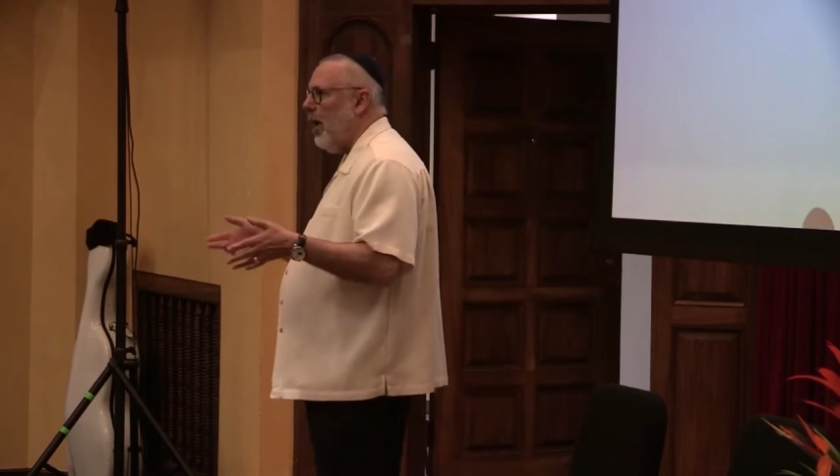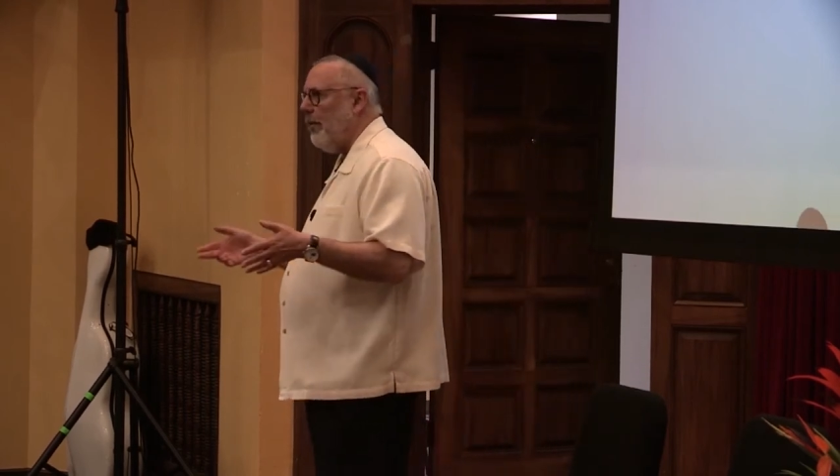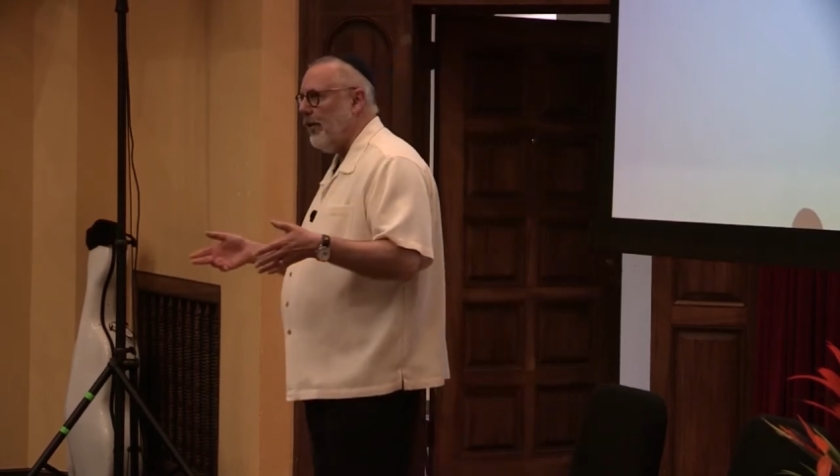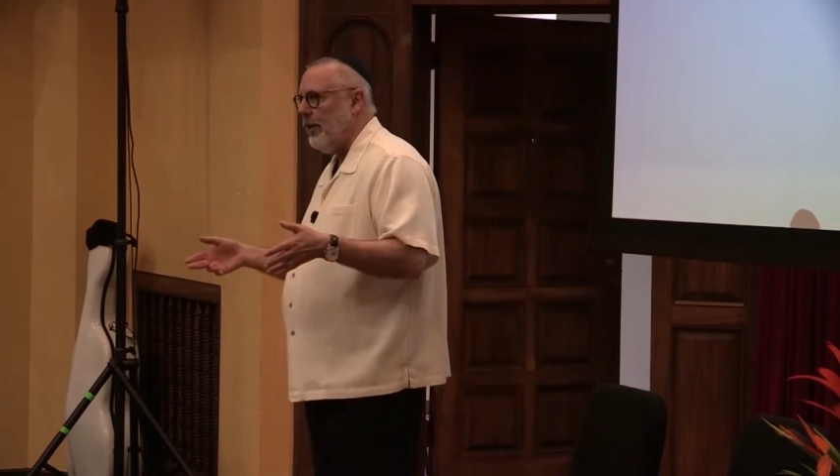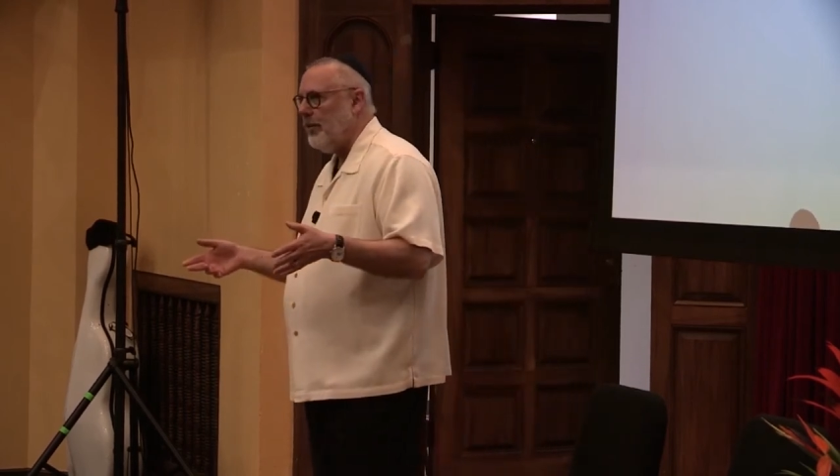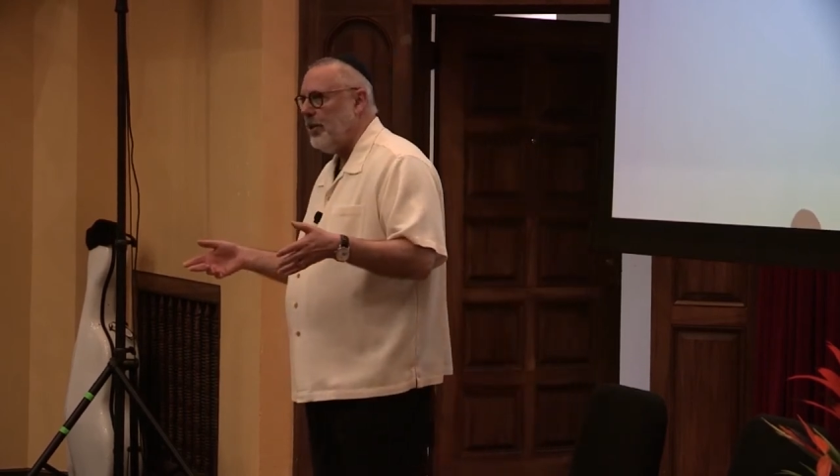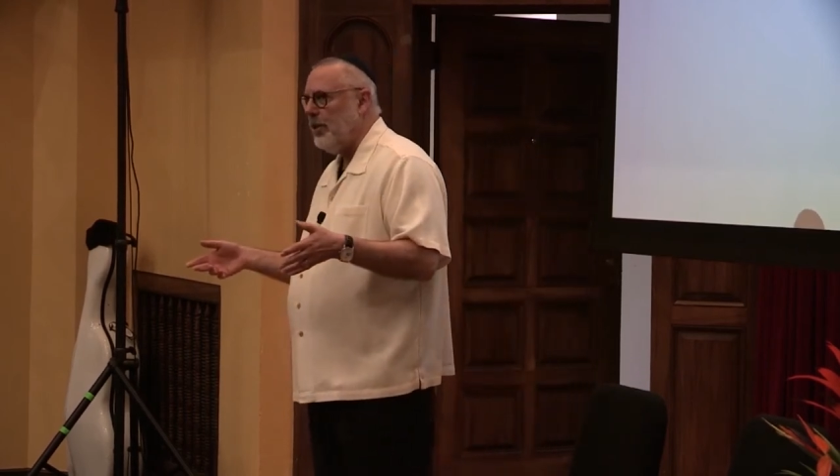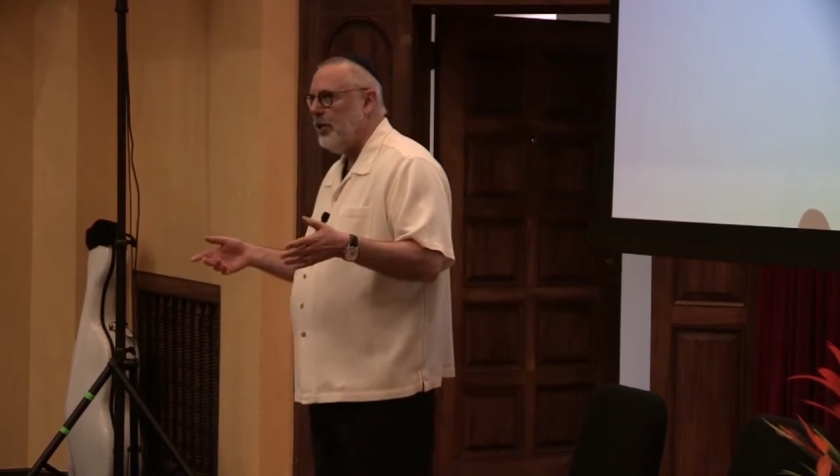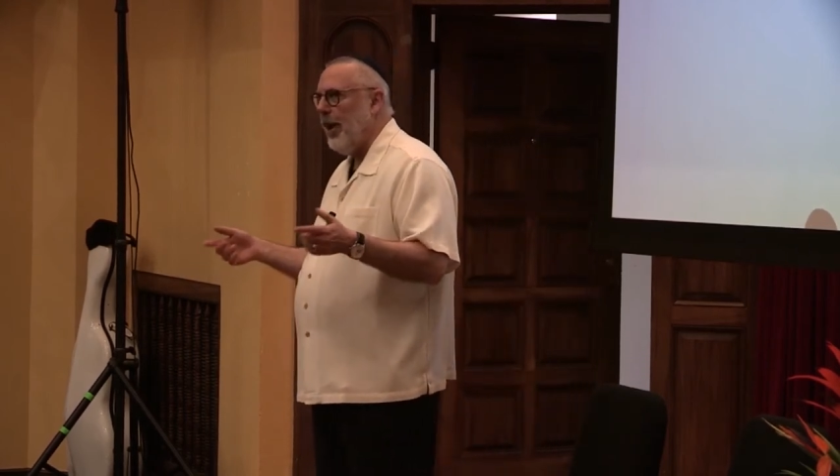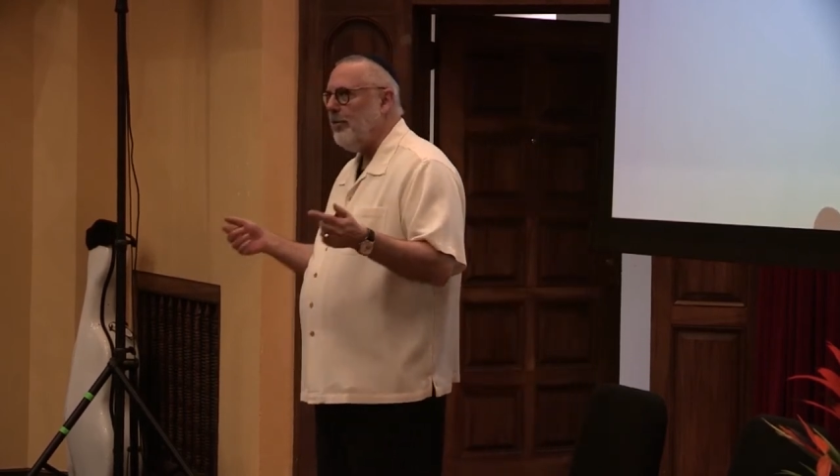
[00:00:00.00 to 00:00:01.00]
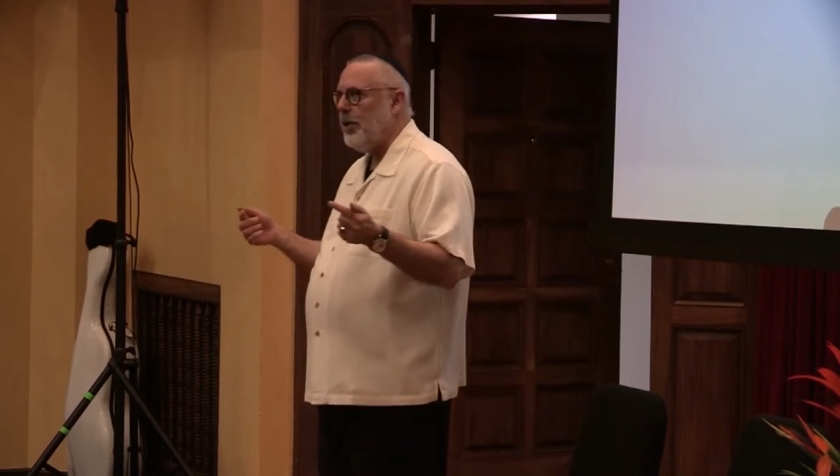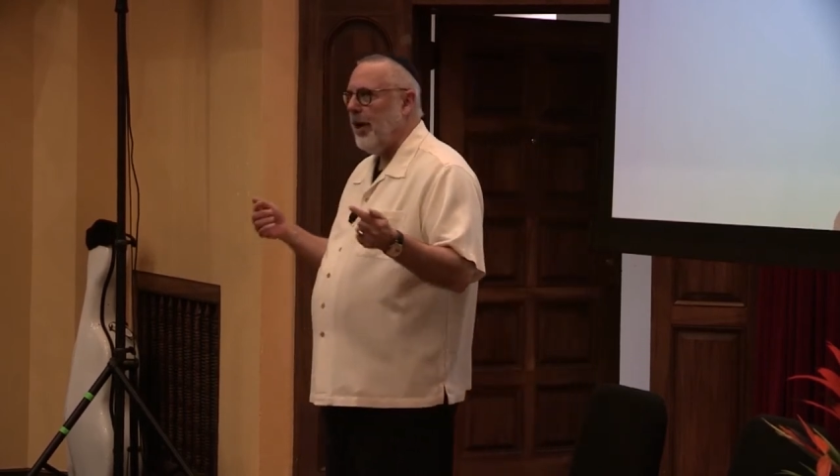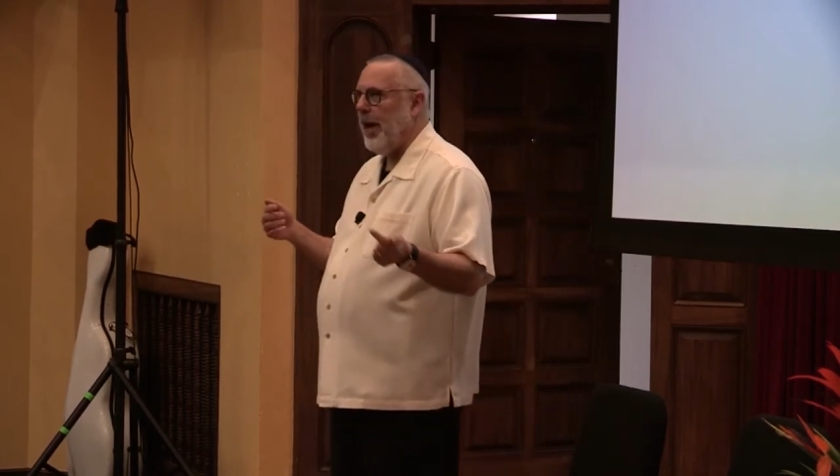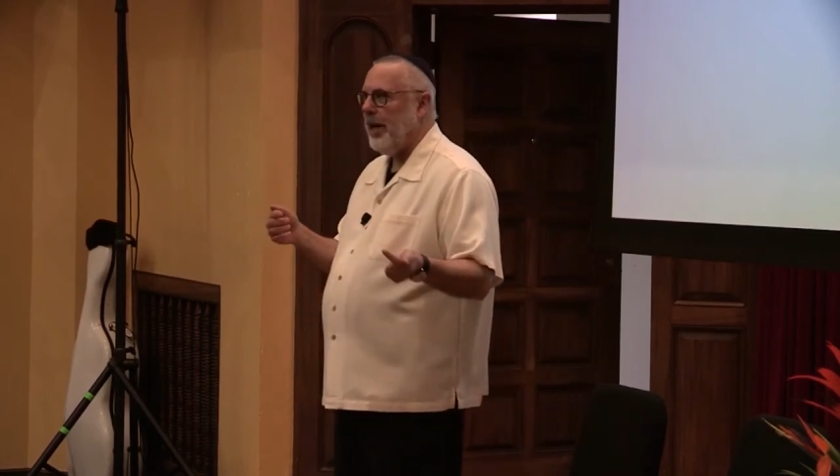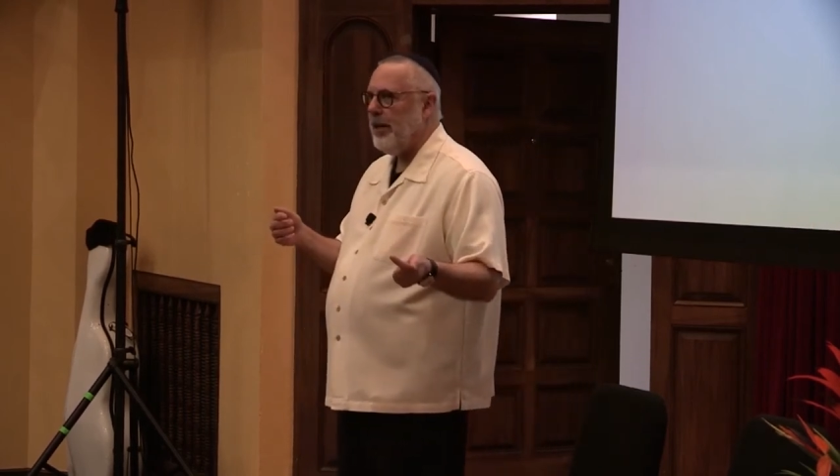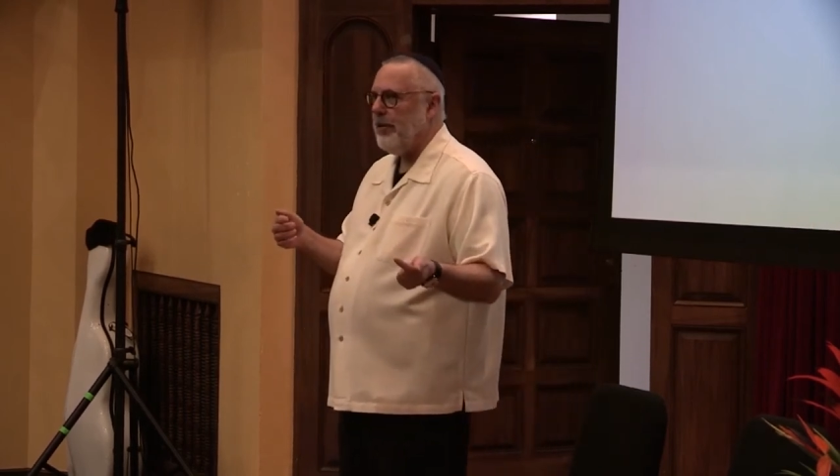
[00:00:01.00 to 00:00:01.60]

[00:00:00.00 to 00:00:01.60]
Proverbs, chapter 8,